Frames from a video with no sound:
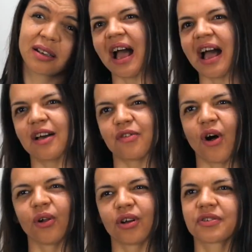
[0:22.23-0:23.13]
I have a
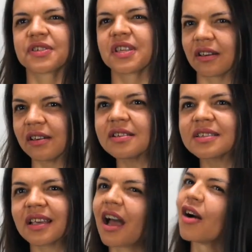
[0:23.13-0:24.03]
whole lot of skills
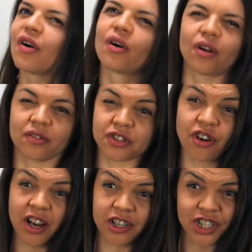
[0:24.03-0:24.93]
and I have a whole lot of
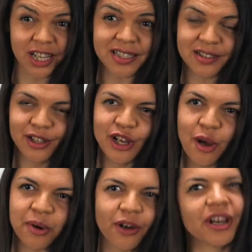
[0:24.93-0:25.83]
strategies,
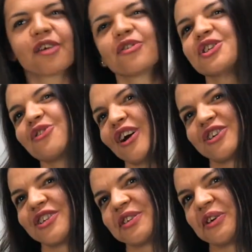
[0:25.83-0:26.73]
but not every
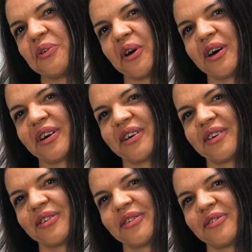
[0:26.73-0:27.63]
strategy is going to work
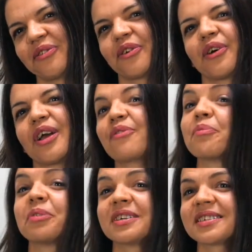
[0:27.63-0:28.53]
for every
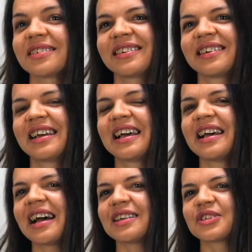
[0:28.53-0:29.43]
person.
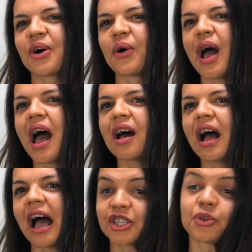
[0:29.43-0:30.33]
And so
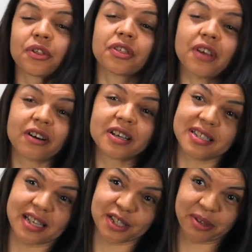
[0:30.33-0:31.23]
I do a thorough
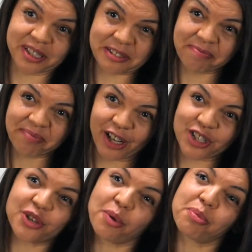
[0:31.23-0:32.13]
assessment. I
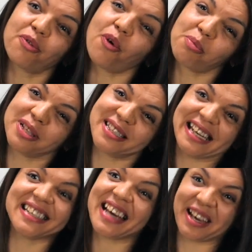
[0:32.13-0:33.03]
actually do a performance
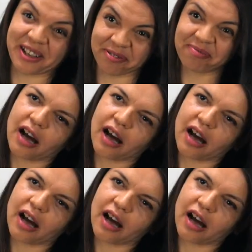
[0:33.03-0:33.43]
intake.